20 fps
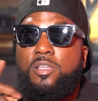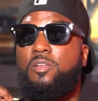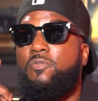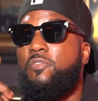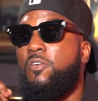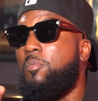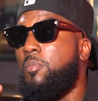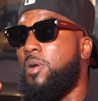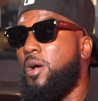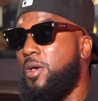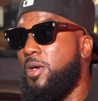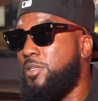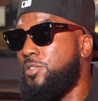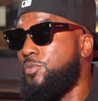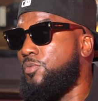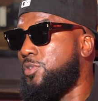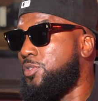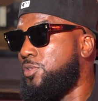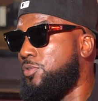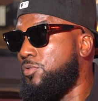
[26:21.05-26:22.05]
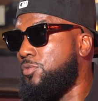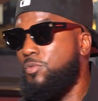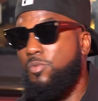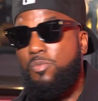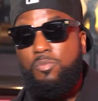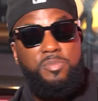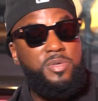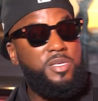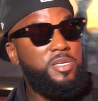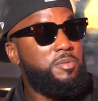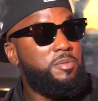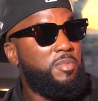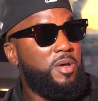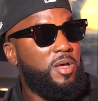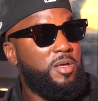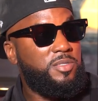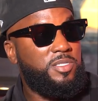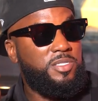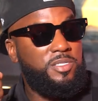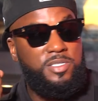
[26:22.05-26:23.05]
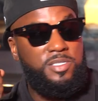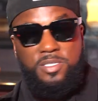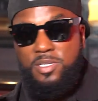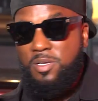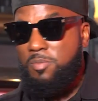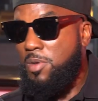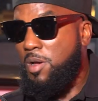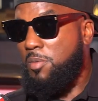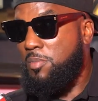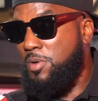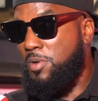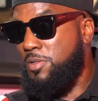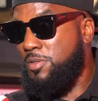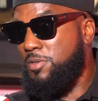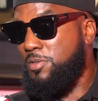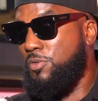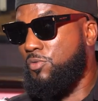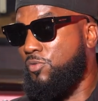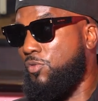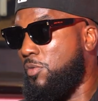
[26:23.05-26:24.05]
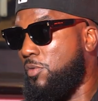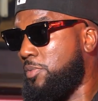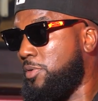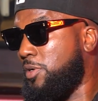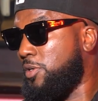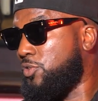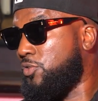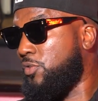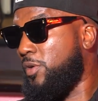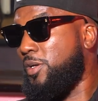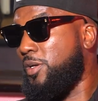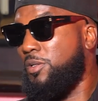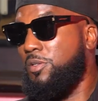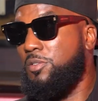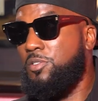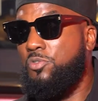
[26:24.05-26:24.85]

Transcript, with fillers: and if I'm honest with you, me and my sister and my mother grew up in a trailer,